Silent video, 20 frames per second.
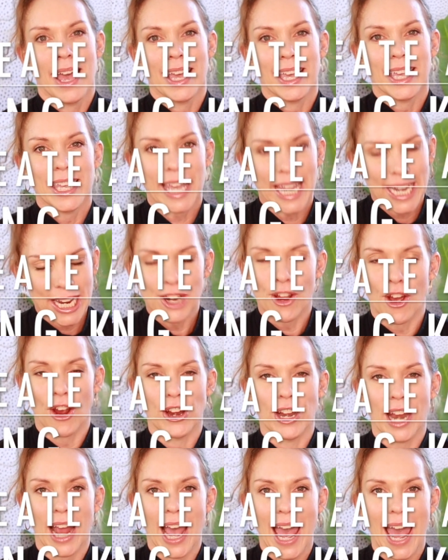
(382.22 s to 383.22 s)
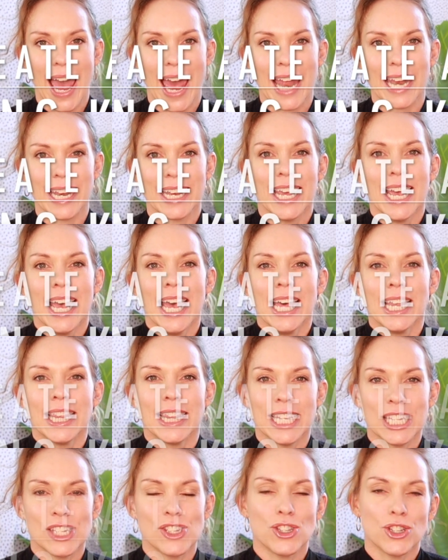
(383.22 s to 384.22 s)
Keynote. And
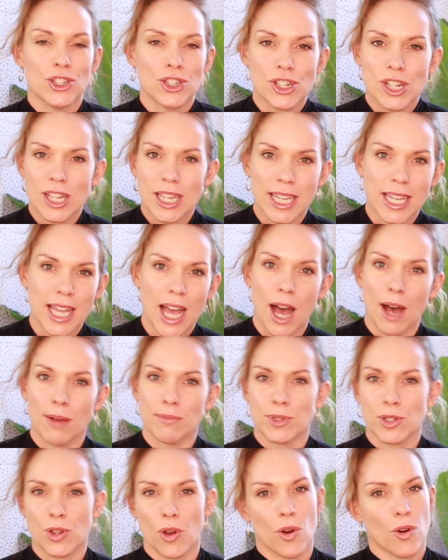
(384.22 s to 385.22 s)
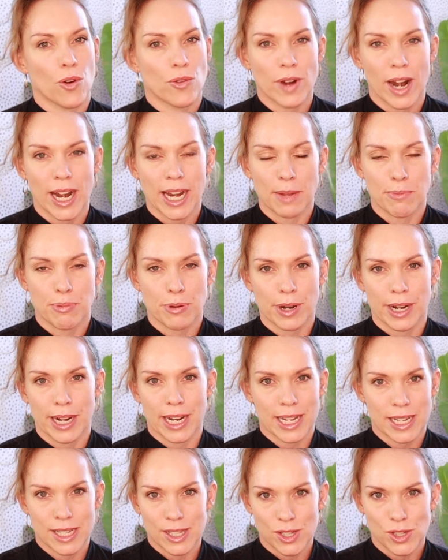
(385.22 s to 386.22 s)
this usually comes already
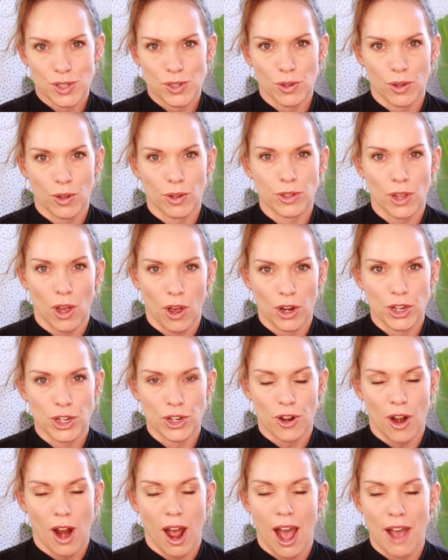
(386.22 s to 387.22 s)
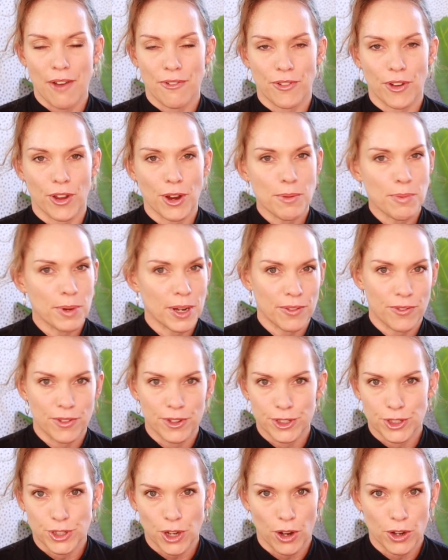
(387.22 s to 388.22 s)
pre-installed on your iPhone, but if
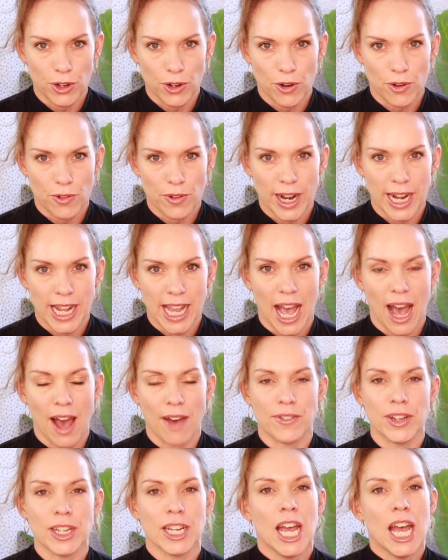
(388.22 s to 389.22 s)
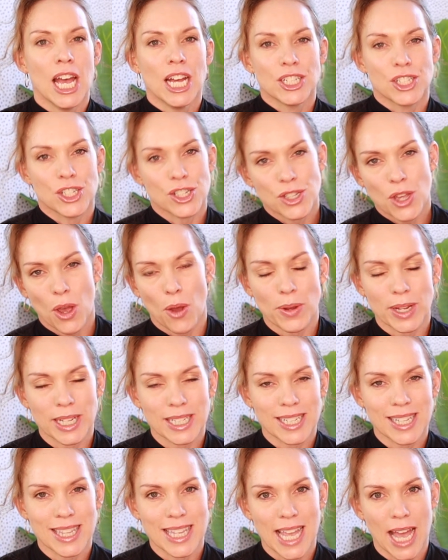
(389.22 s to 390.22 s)
you don't already have it, just go
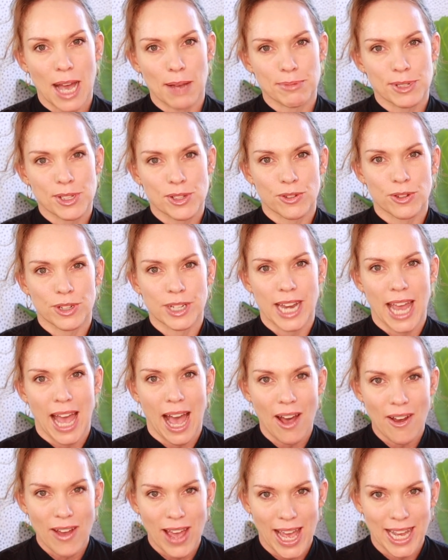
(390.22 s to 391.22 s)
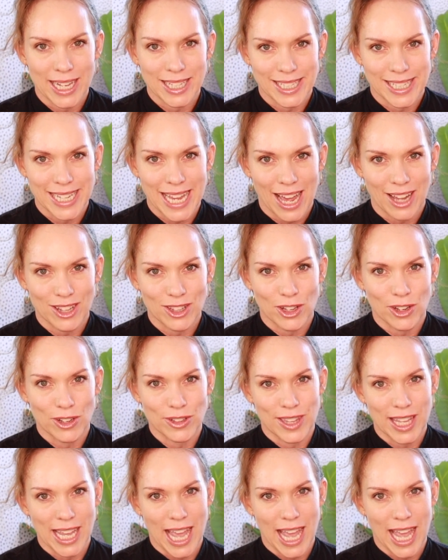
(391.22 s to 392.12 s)
into the App Store now and download the